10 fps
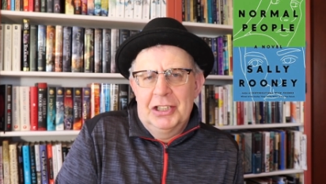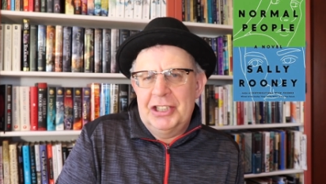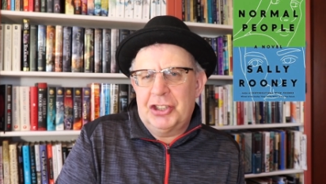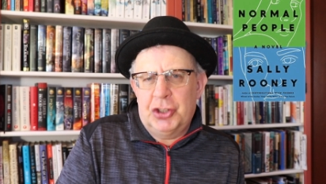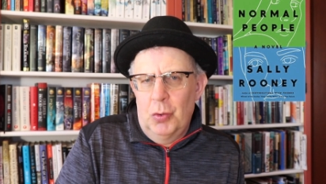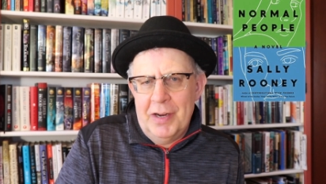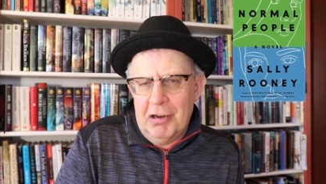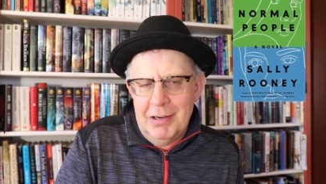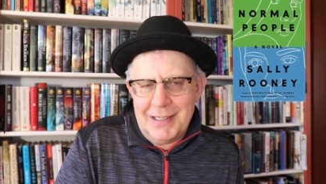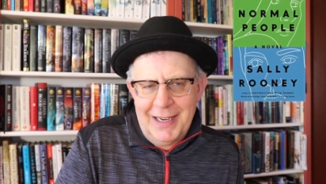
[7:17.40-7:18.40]
just too
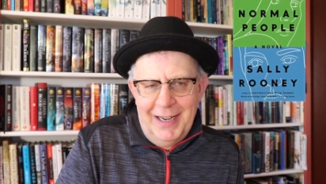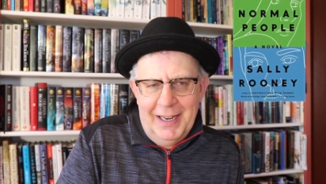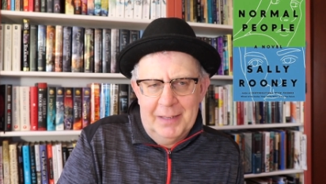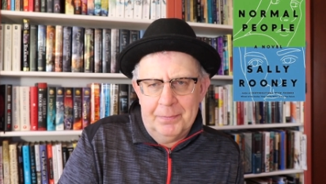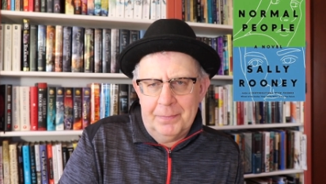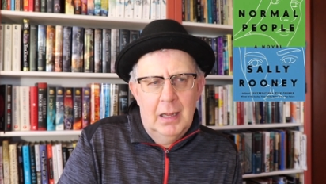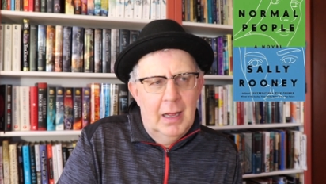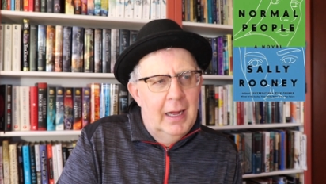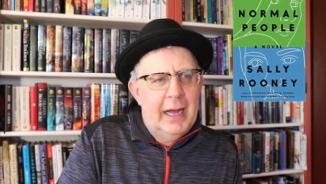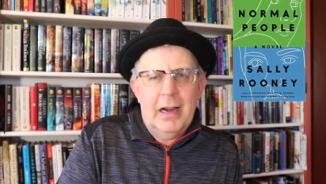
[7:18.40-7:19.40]
irritating.
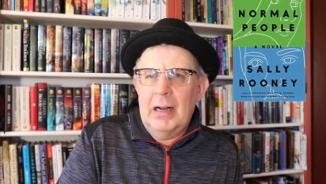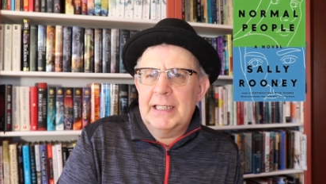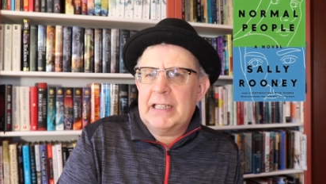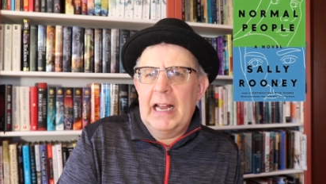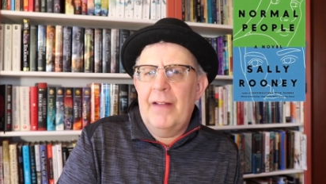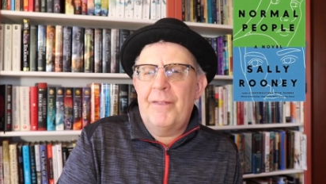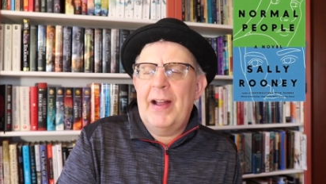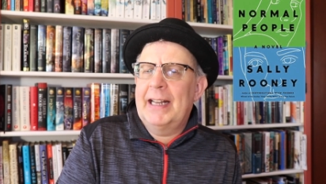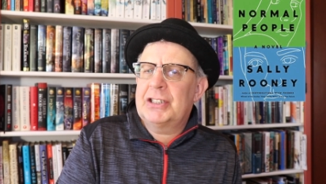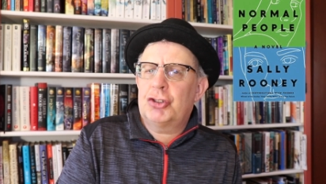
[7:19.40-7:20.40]
I don't know, I just kind of
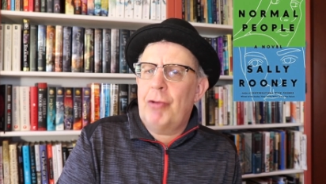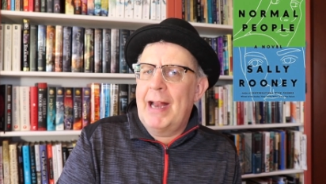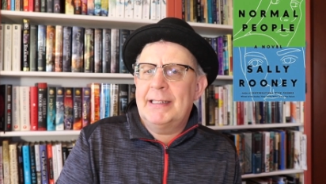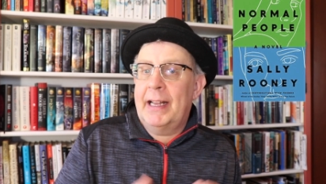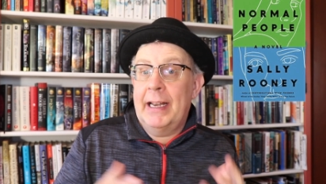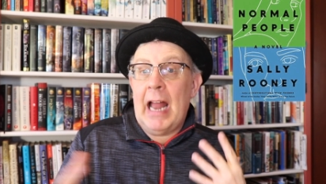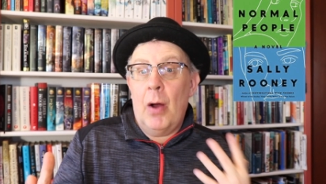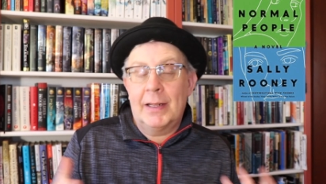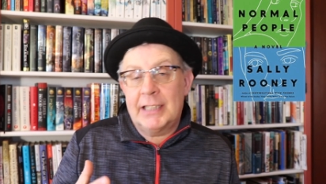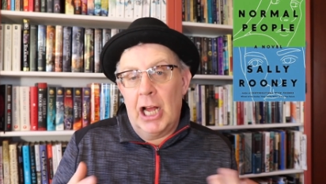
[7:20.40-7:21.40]
find it strange that
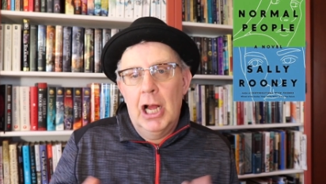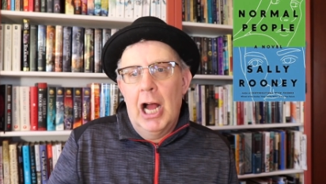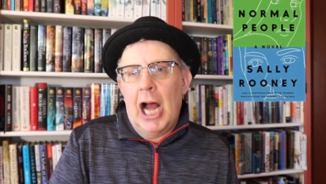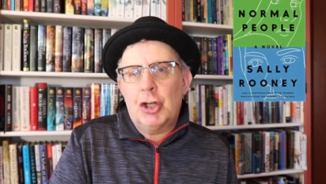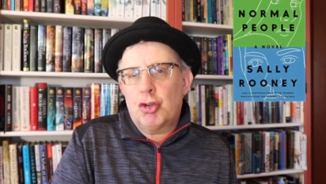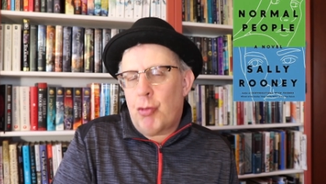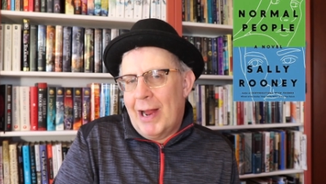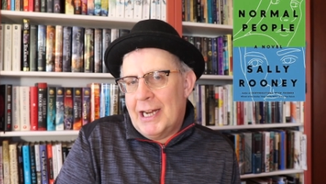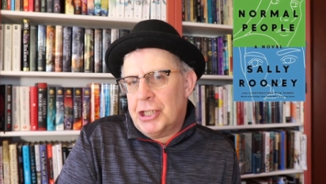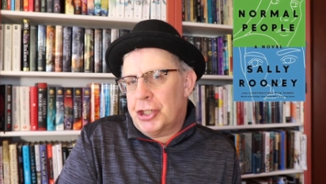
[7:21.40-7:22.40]
now it's a, a
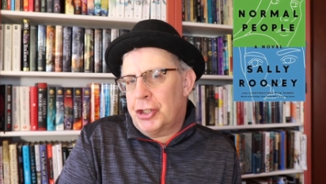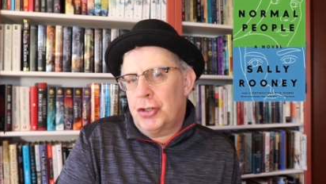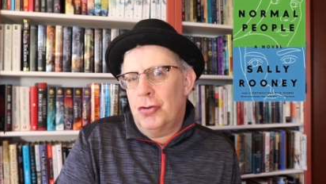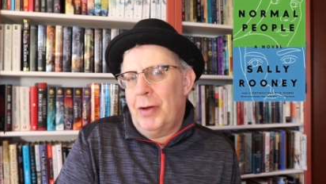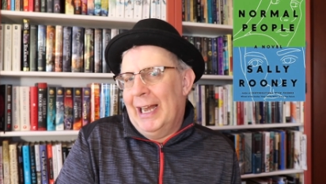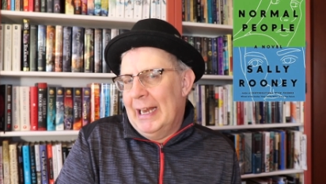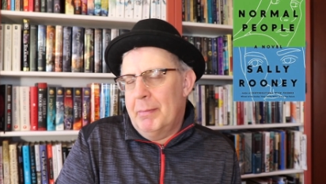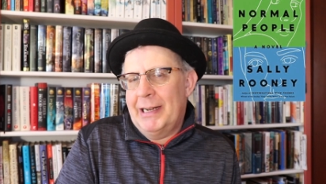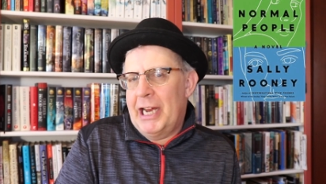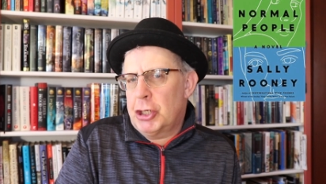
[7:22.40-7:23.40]
trend to
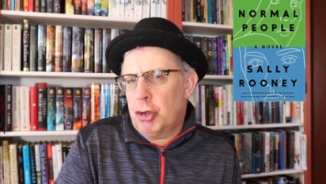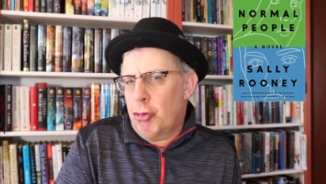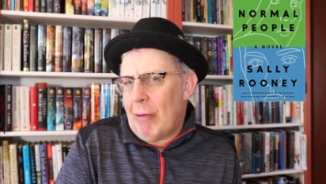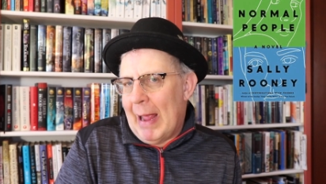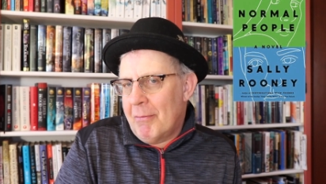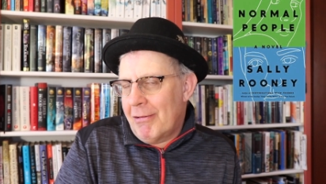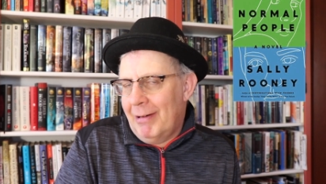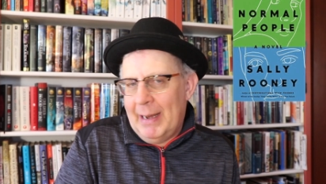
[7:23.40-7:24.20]
eliminate grammar,